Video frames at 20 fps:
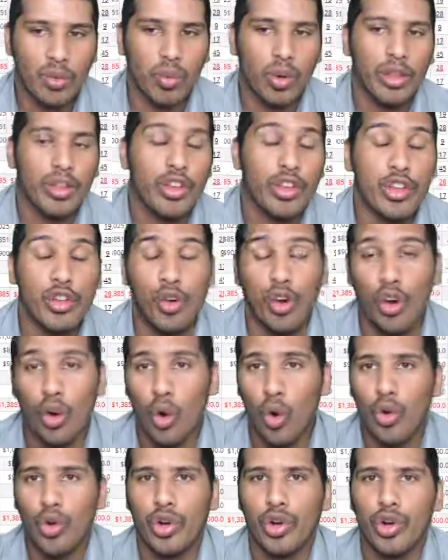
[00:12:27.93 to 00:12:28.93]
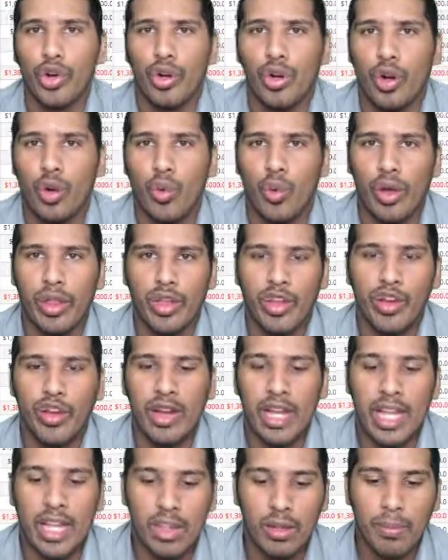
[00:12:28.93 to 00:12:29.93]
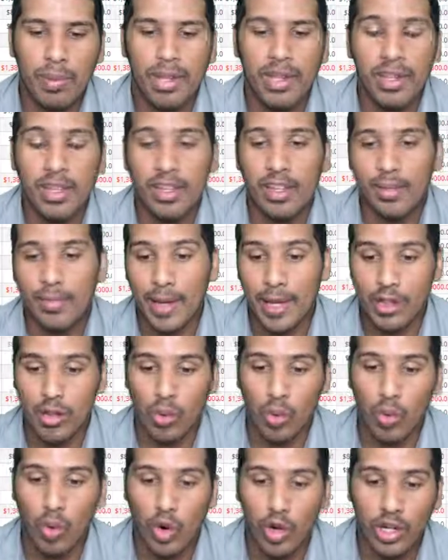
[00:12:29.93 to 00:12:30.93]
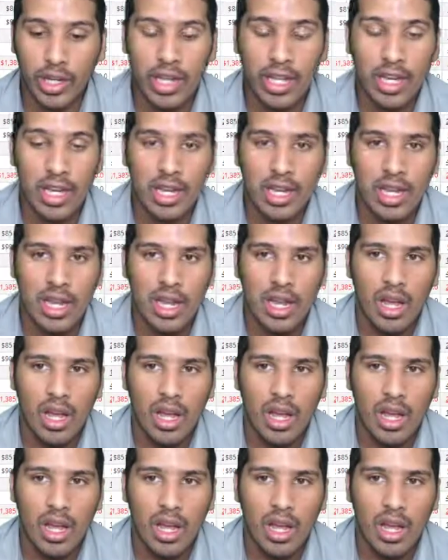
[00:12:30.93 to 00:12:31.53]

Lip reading: whether you're an owner or whether you're an independent dispatcher working